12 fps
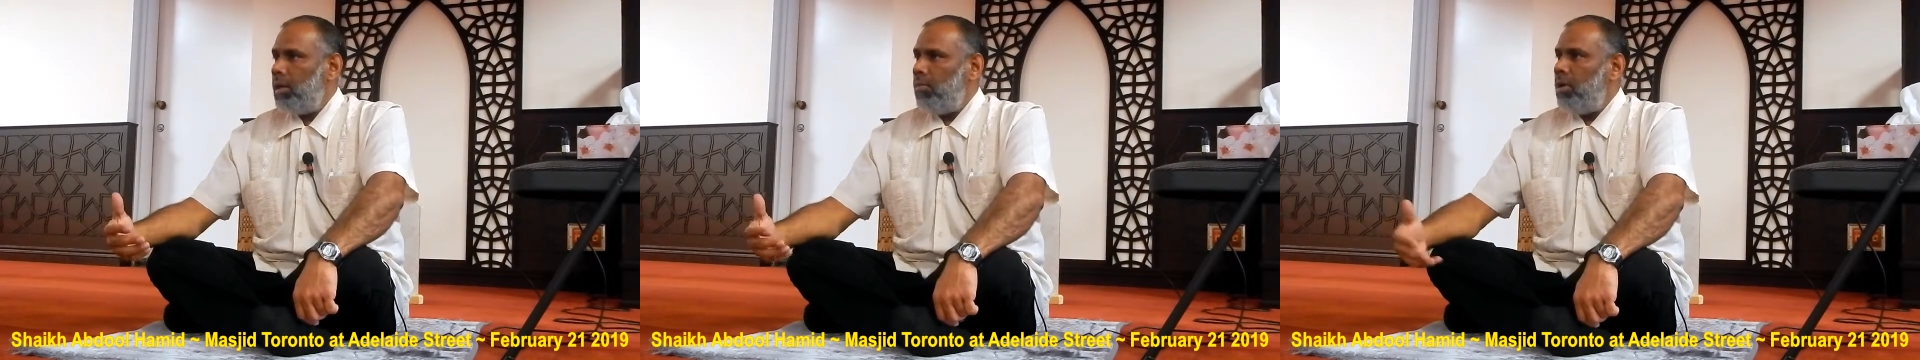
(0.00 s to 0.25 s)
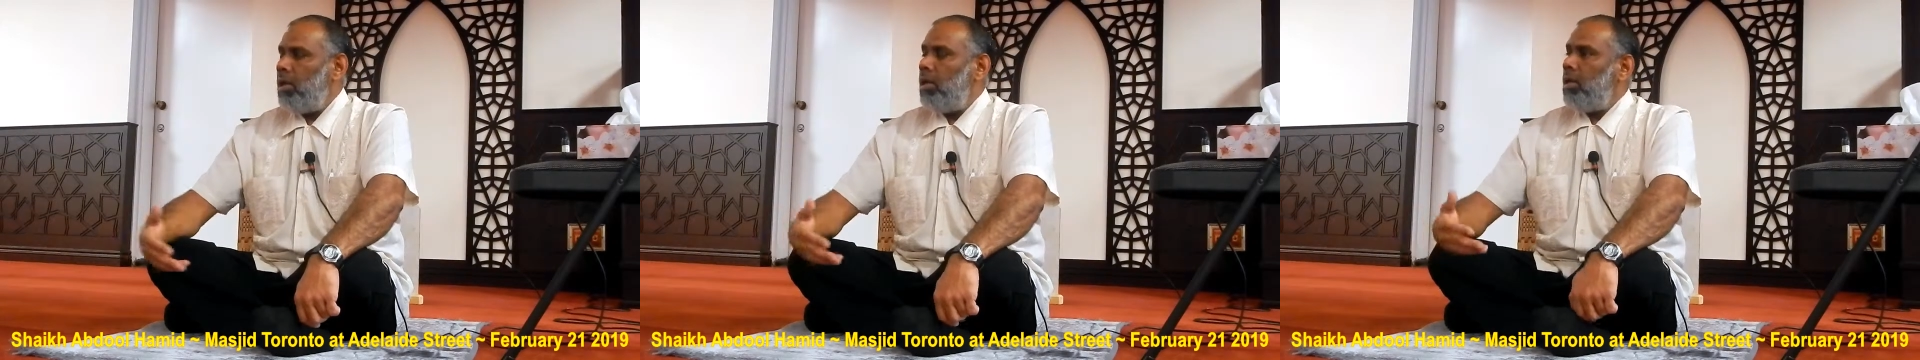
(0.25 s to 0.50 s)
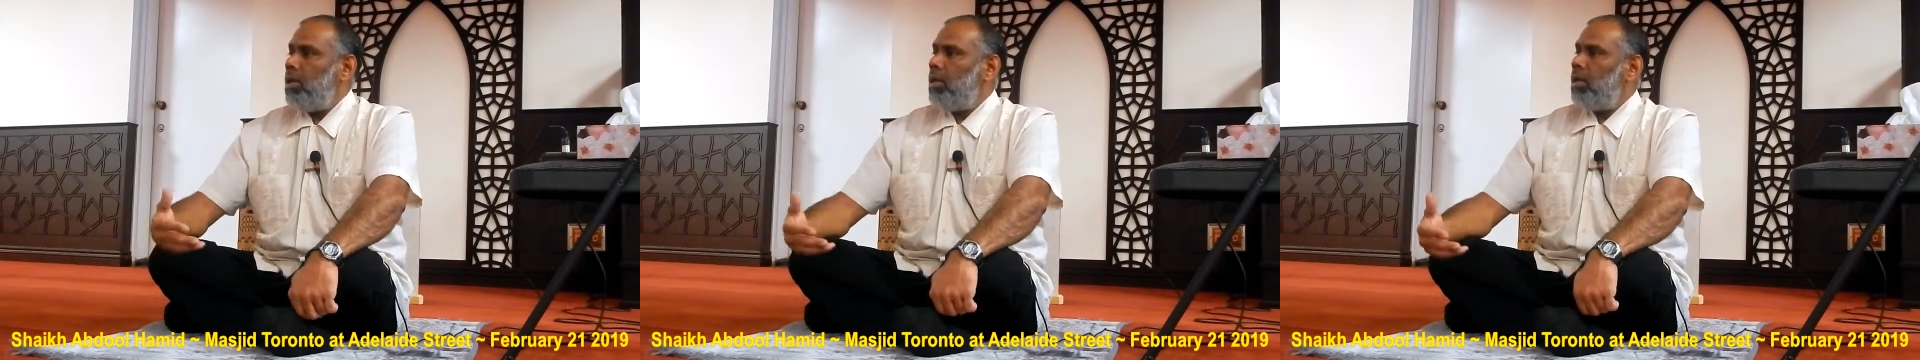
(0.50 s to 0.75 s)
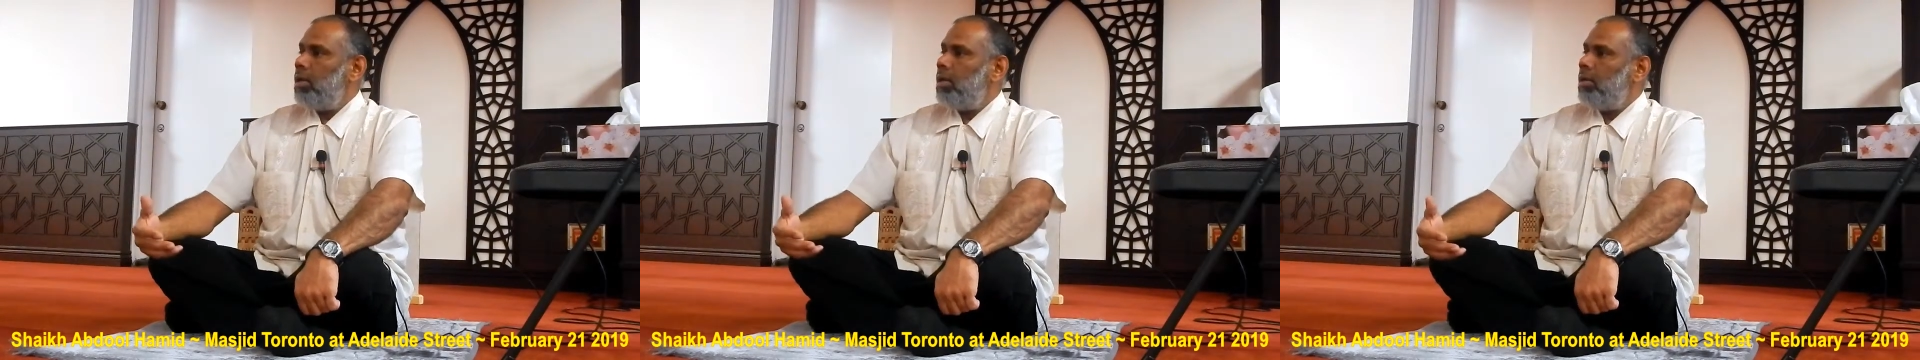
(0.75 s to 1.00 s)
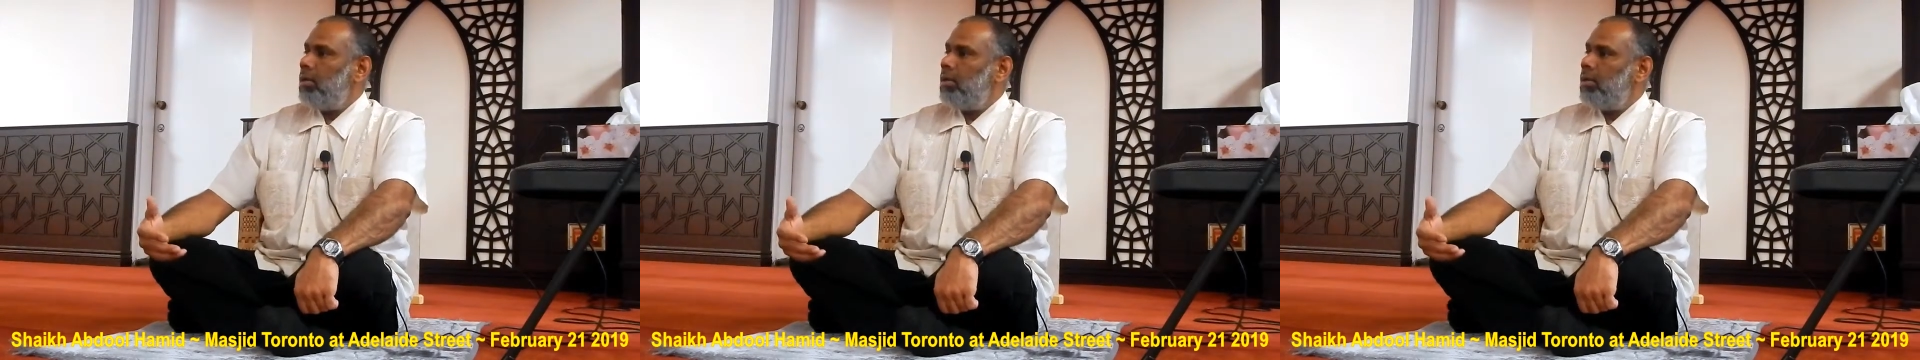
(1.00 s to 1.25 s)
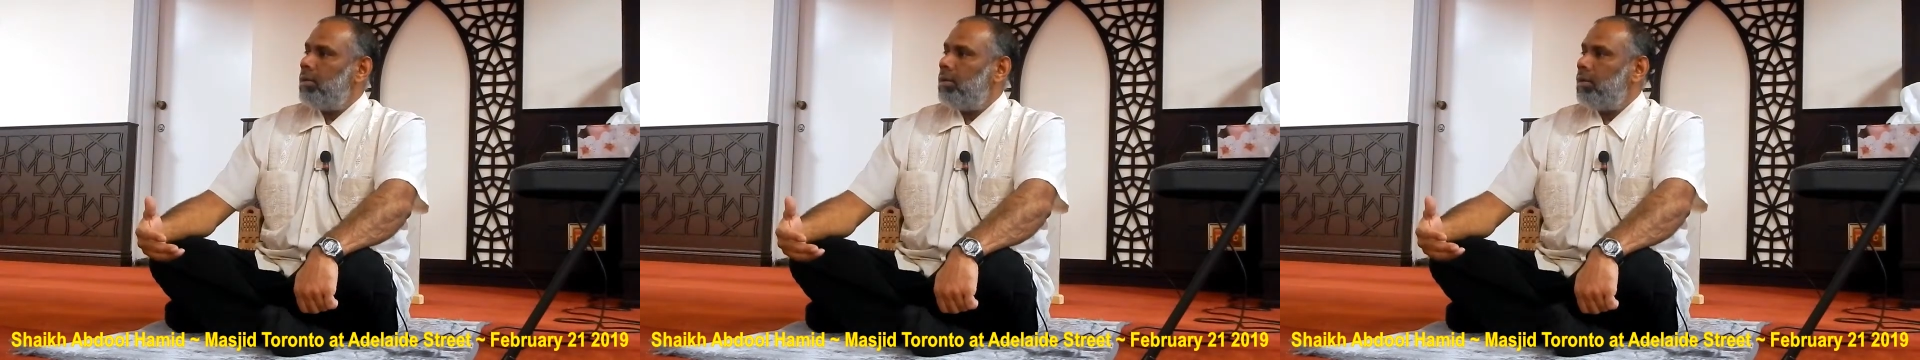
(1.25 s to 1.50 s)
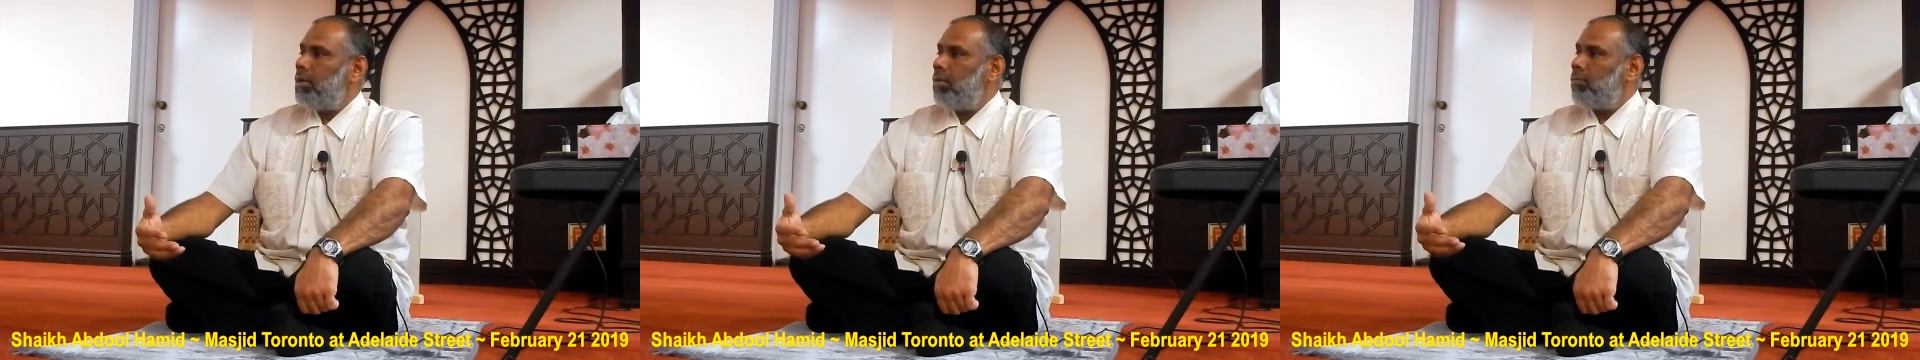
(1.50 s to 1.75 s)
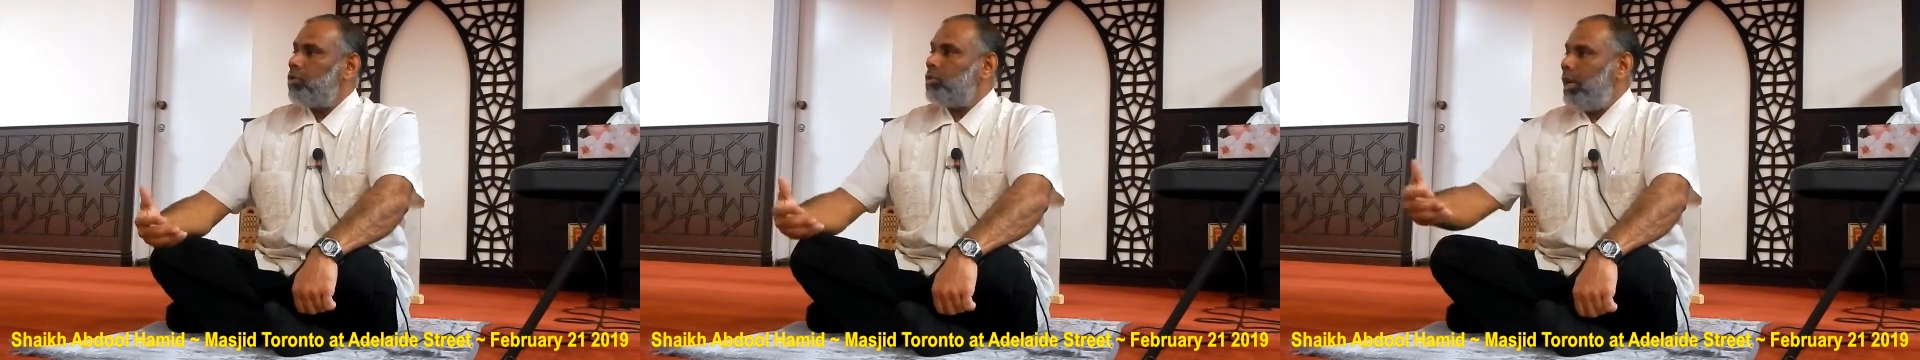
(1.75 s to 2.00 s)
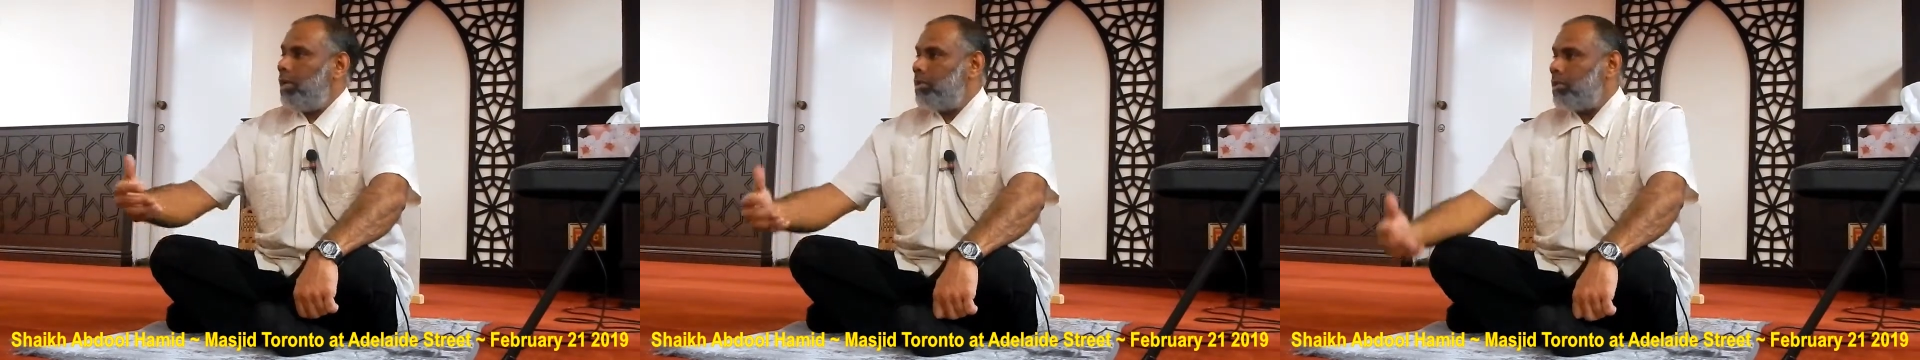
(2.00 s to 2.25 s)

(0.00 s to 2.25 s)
May He protect